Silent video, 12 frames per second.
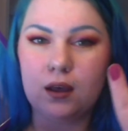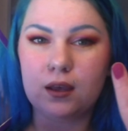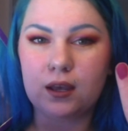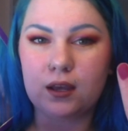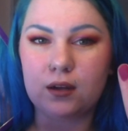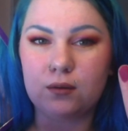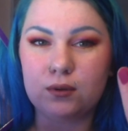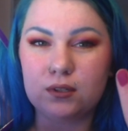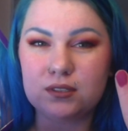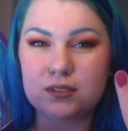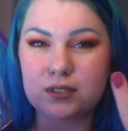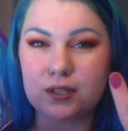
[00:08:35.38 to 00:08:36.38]
kind of want
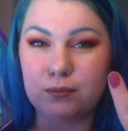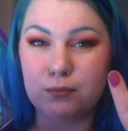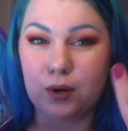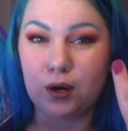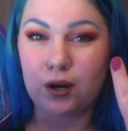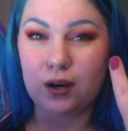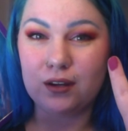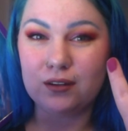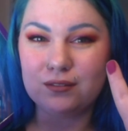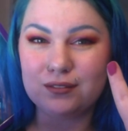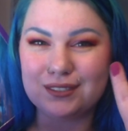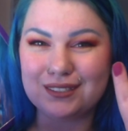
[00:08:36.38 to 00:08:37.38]
to say
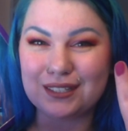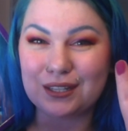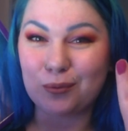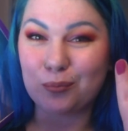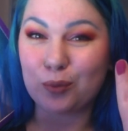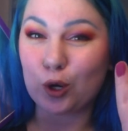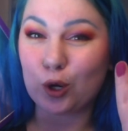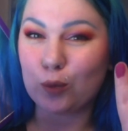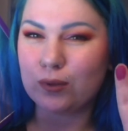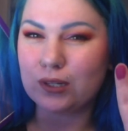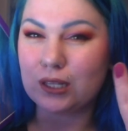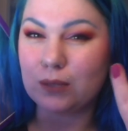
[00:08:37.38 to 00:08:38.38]
mauve. It's like a
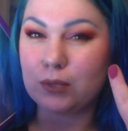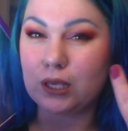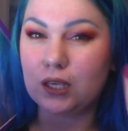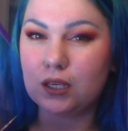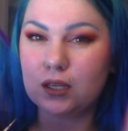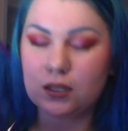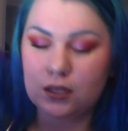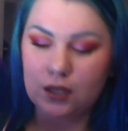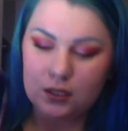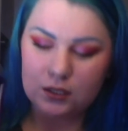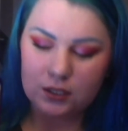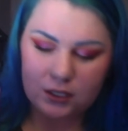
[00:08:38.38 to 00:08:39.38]
purpley pink
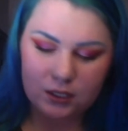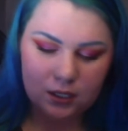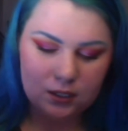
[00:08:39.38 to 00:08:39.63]
color.